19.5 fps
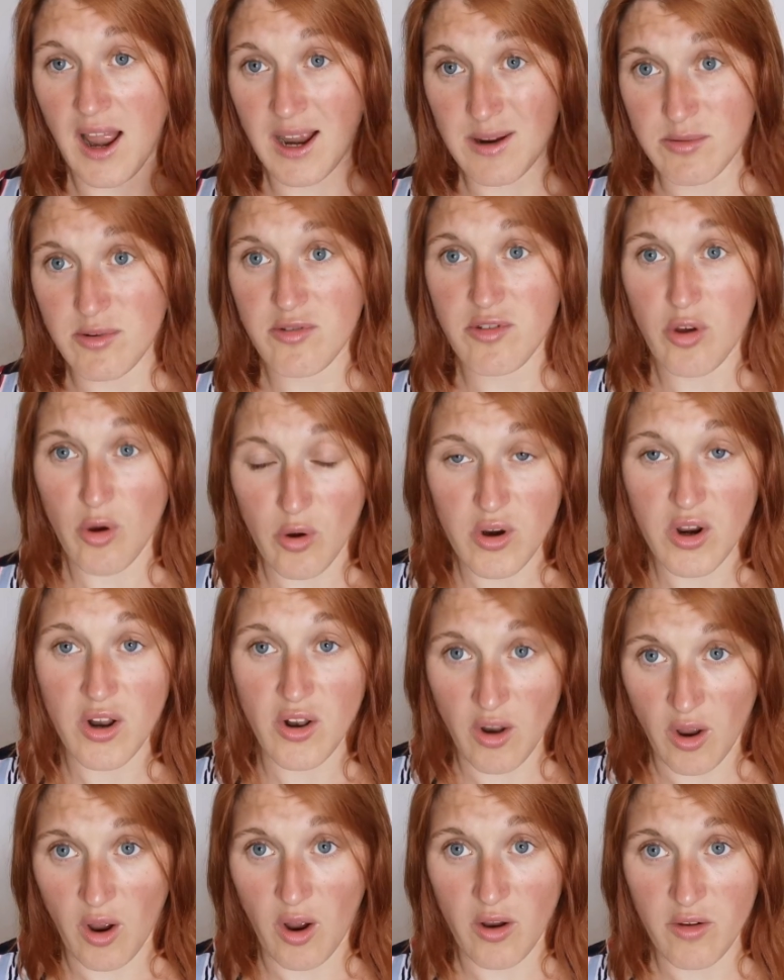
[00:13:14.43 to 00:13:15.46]
I will talk
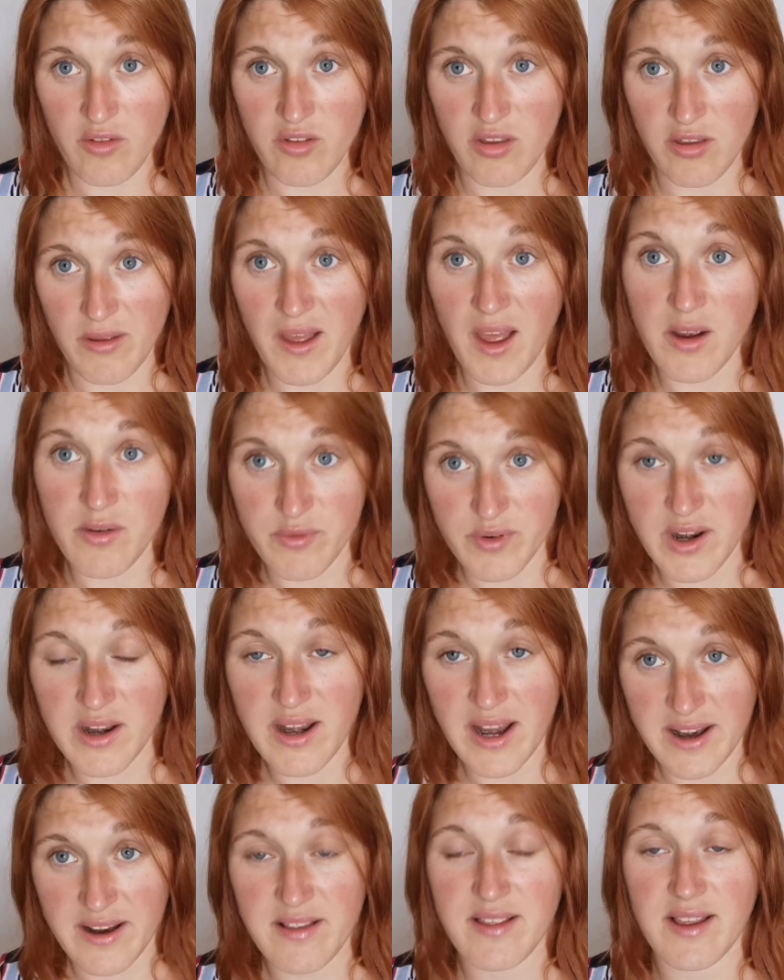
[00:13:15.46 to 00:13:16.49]
a lot over
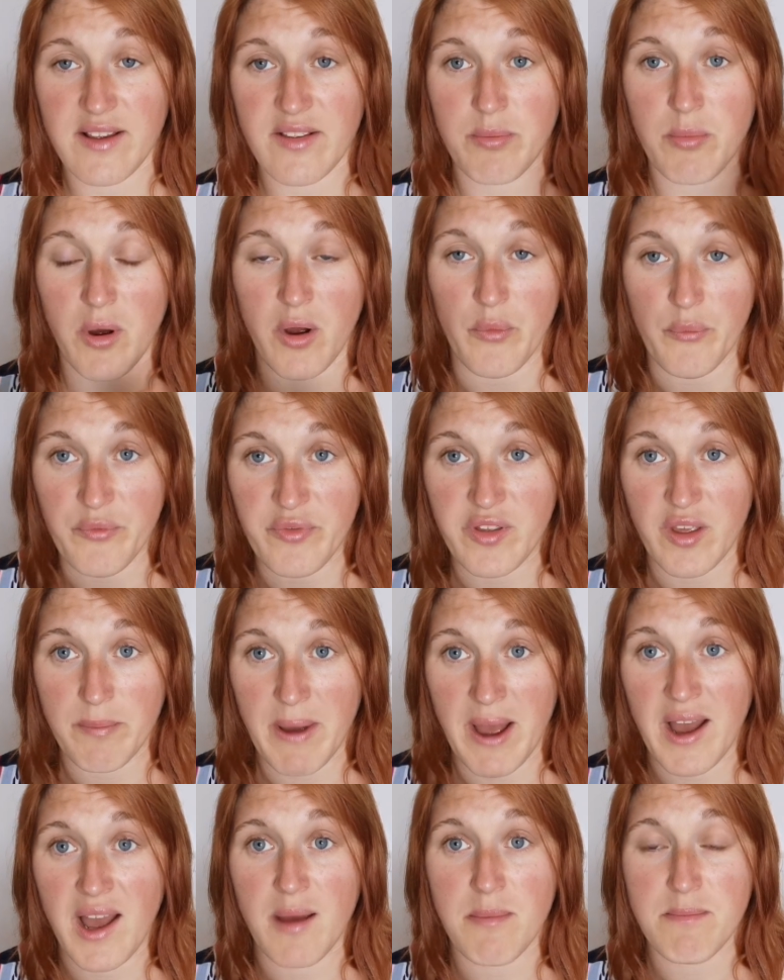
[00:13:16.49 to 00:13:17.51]
the next 6 months
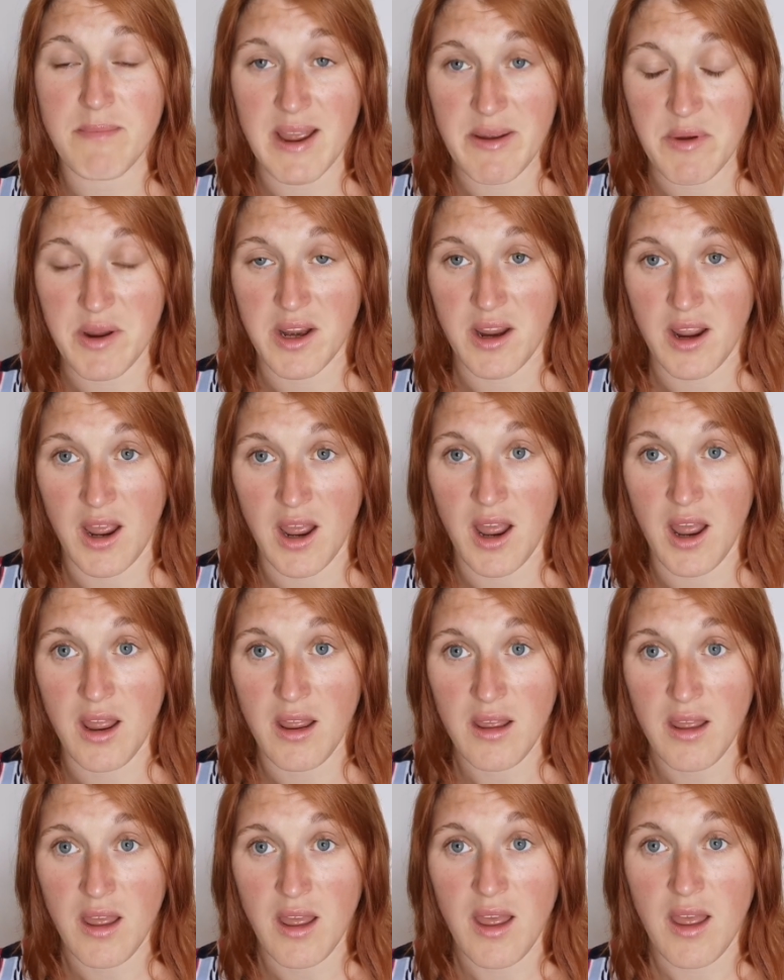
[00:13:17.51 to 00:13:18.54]
about
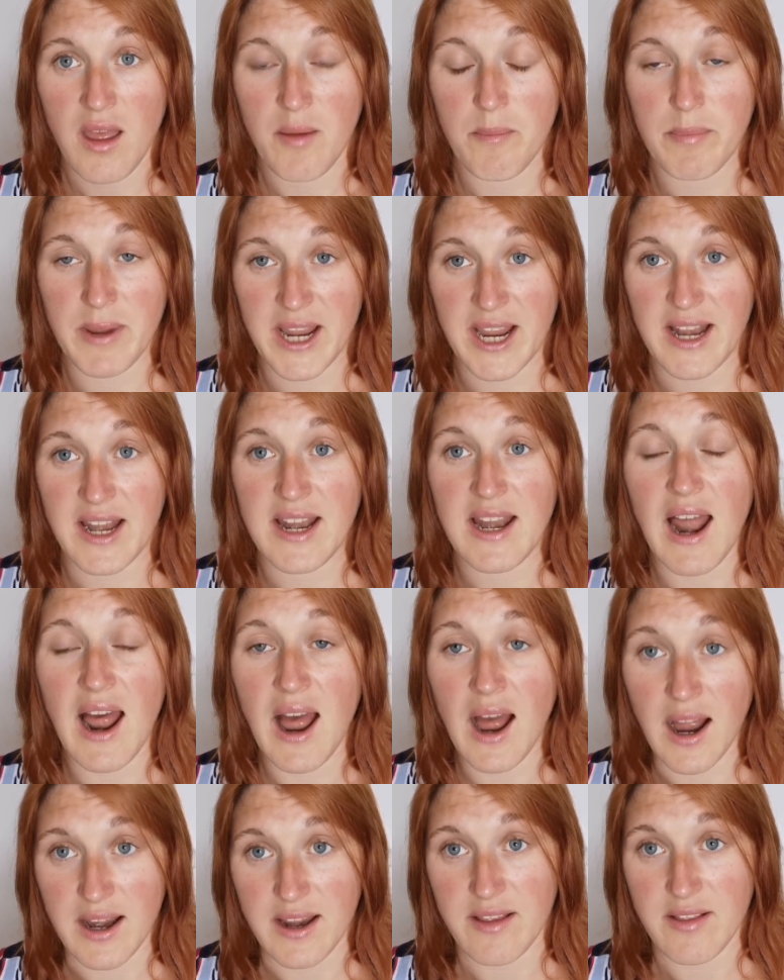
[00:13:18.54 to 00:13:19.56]
America being in
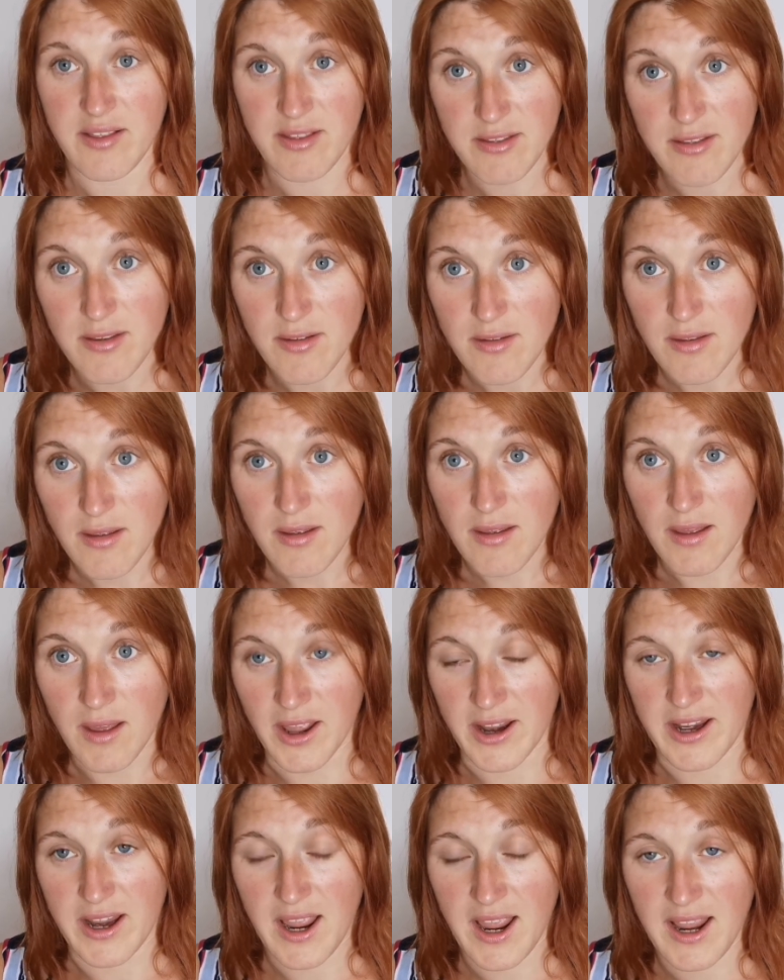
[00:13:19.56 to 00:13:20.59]
ice.
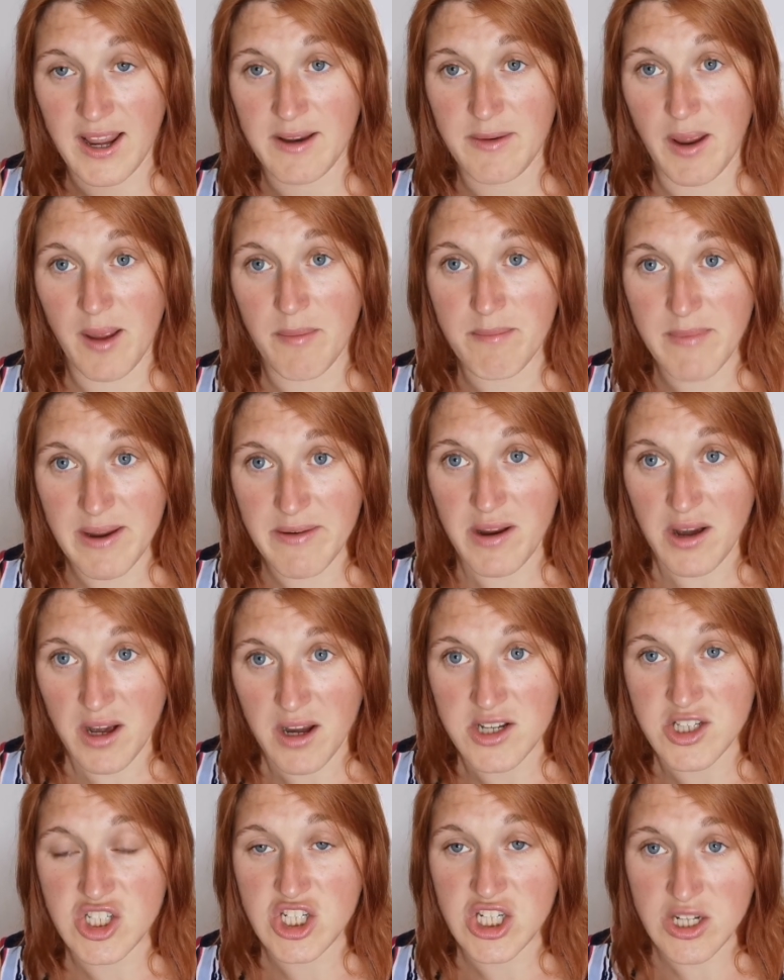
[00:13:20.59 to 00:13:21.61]
Okay,
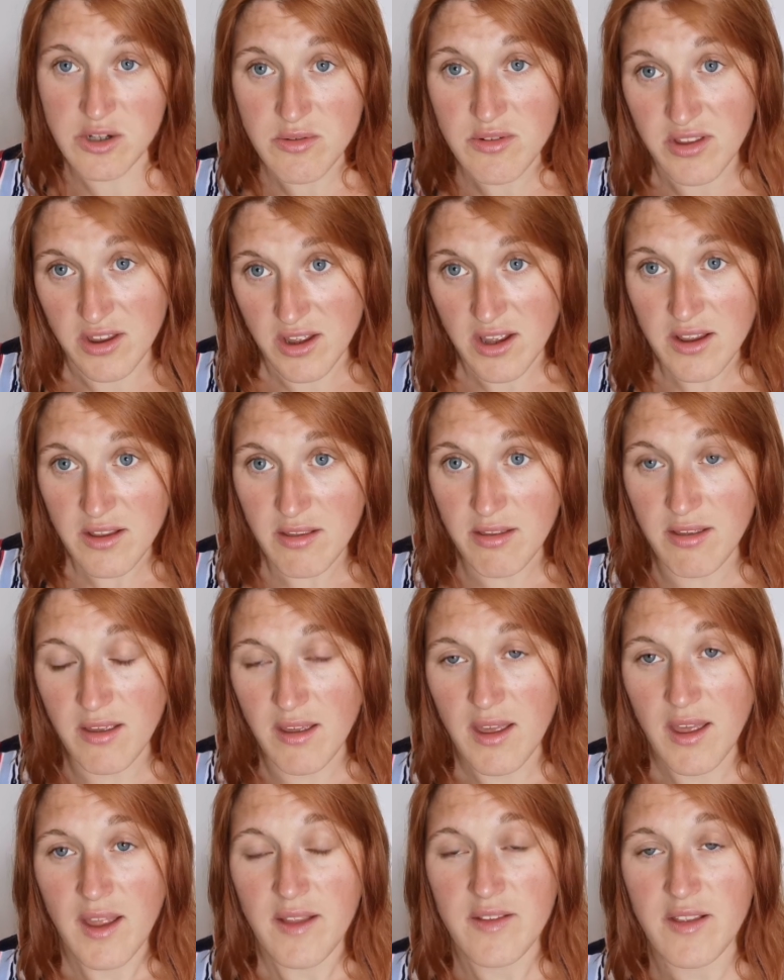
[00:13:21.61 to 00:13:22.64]
America
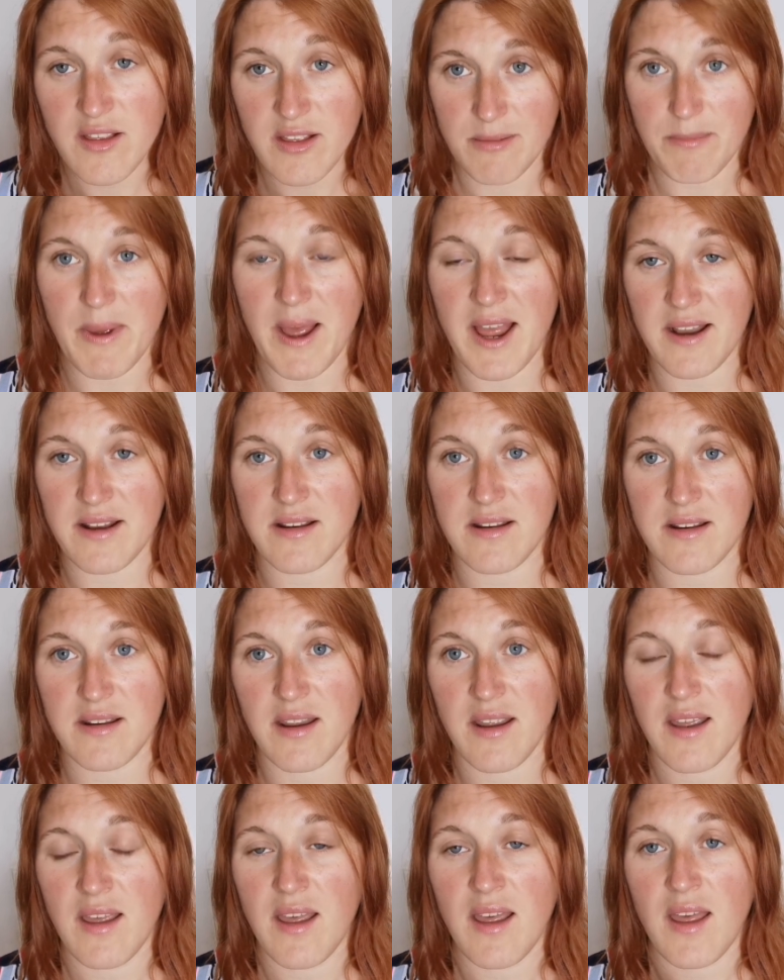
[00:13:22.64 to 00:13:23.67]
chooses to
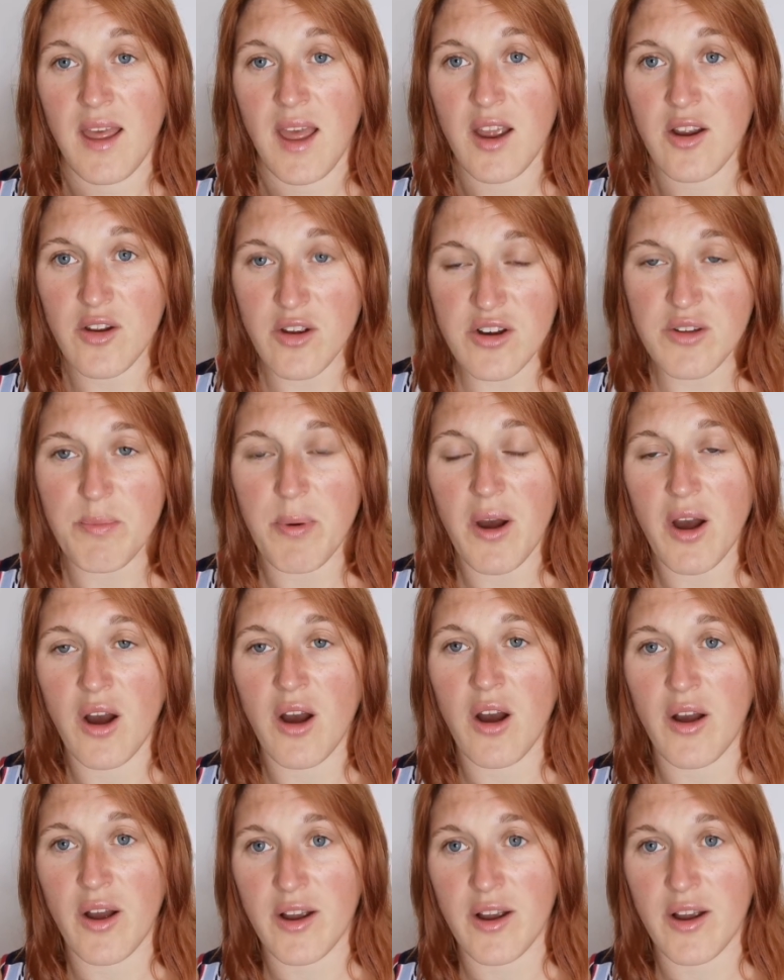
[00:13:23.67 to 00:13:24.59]
spend a good